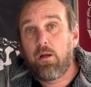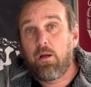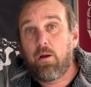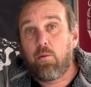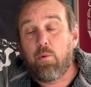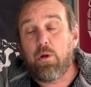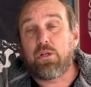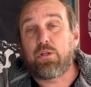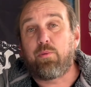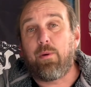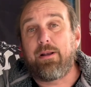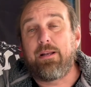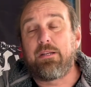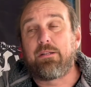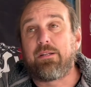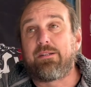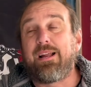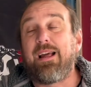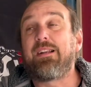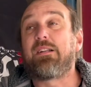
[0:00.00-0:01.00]
Which went
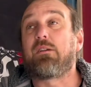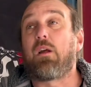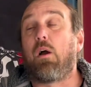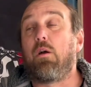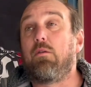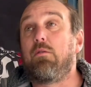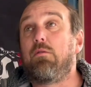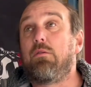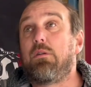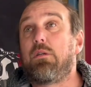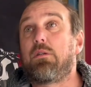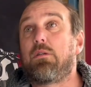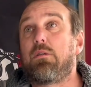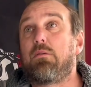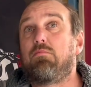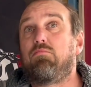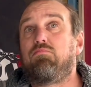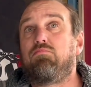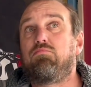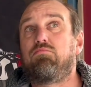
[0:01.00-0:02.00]
into
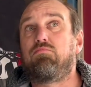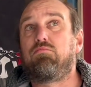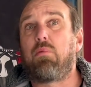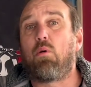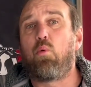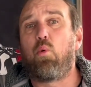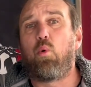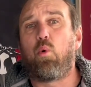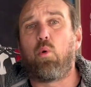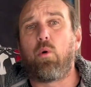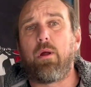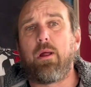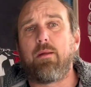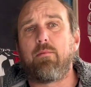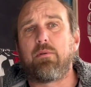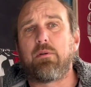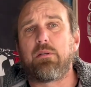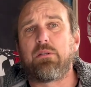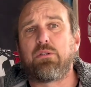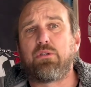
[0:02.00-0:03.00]
Tesco's, oh, it
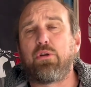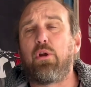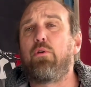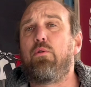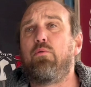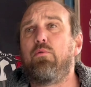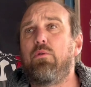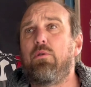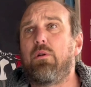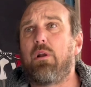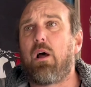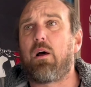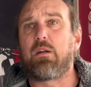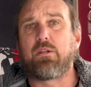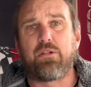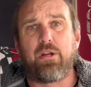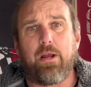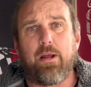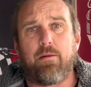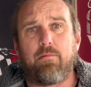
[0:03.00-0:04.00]
was June
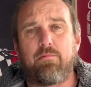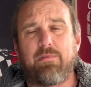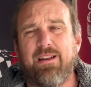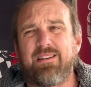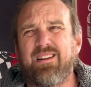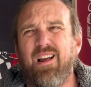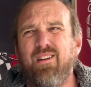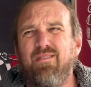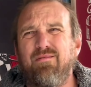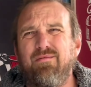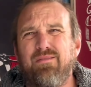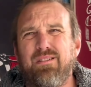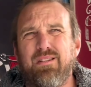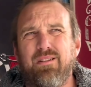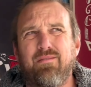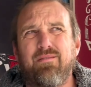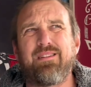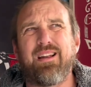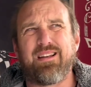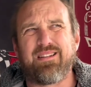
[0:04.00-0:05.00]
last year. Tesco's?
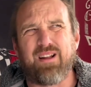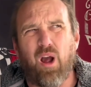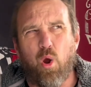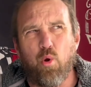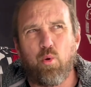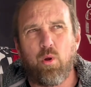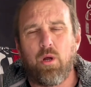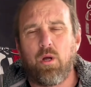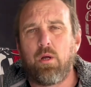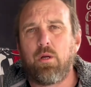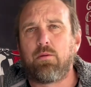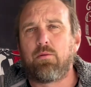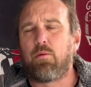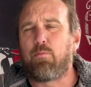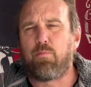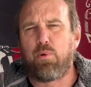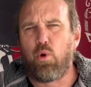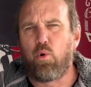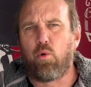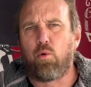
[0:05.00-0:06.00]
Tesco.
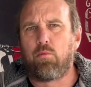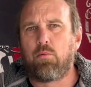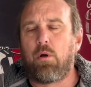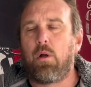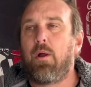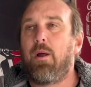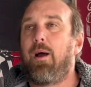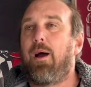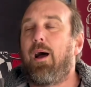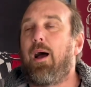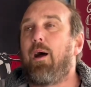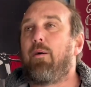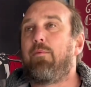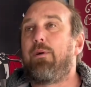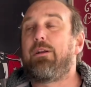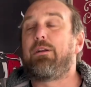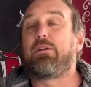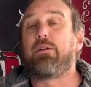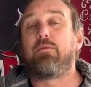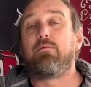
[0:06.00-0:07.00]
Plural. Um,
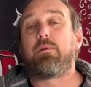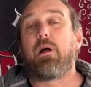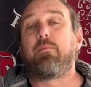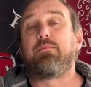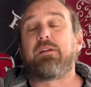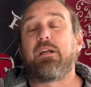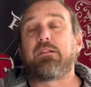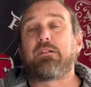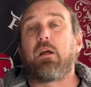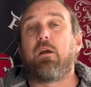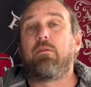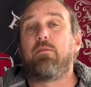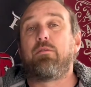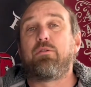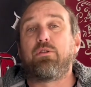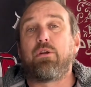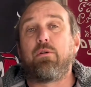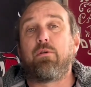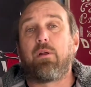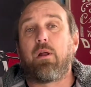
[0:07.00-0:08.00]
went into um, Tesco
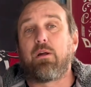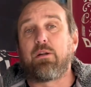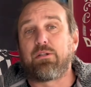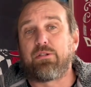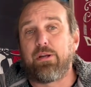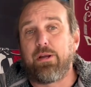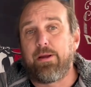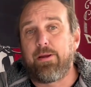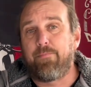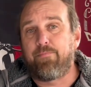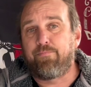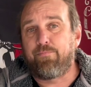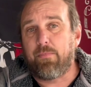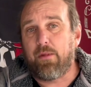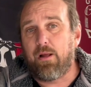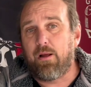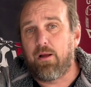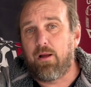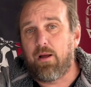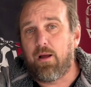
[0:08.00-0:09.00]
June last year.
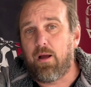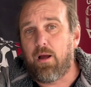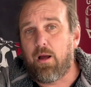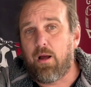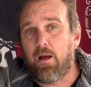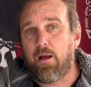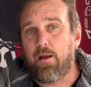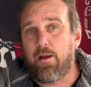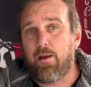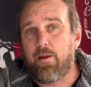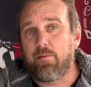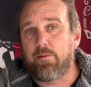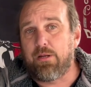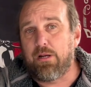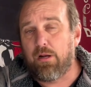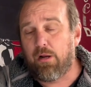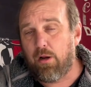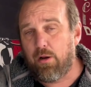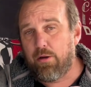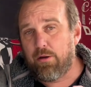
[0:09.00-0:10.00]
Uh, it was
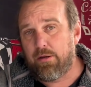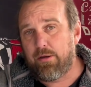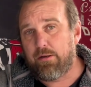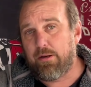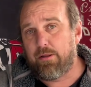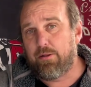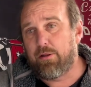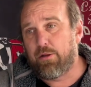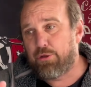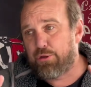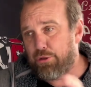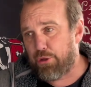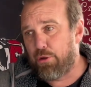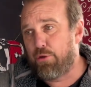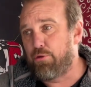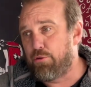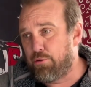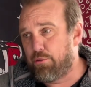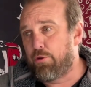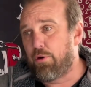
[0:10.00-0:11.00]
included in the
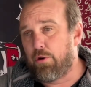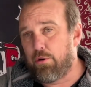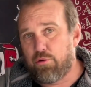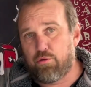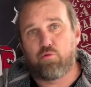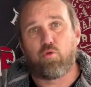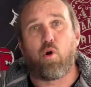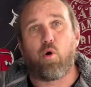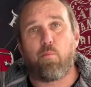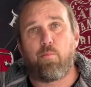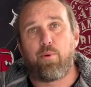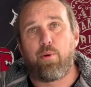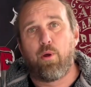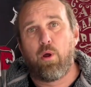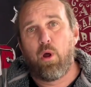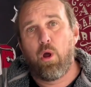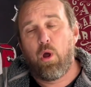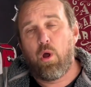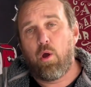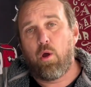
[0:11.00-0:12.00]
June drop
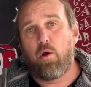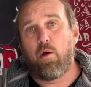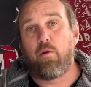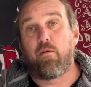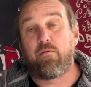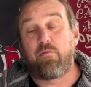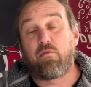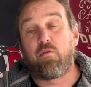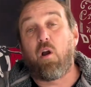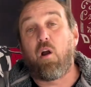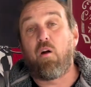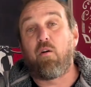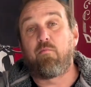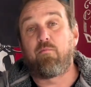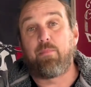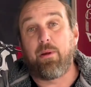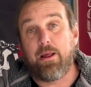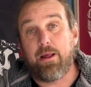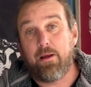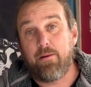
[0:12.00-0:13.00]
of craft
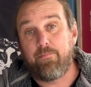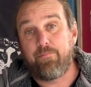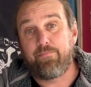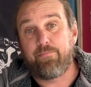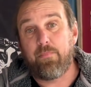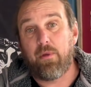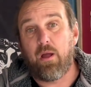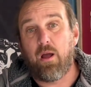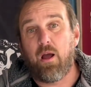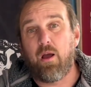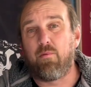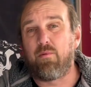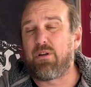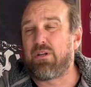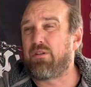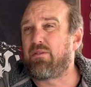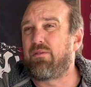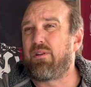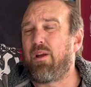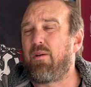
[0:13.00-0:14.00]
beer, uh,
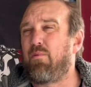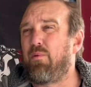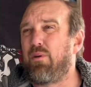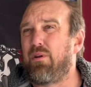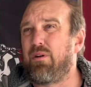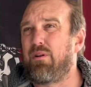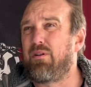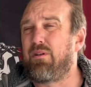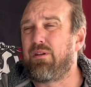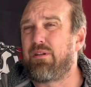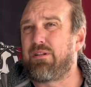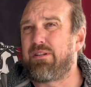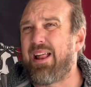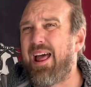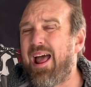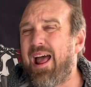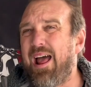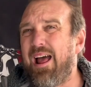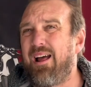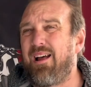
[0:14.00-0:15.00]
which there was
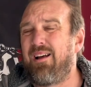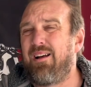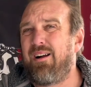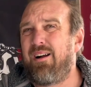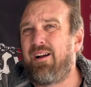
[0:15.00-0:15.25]
that.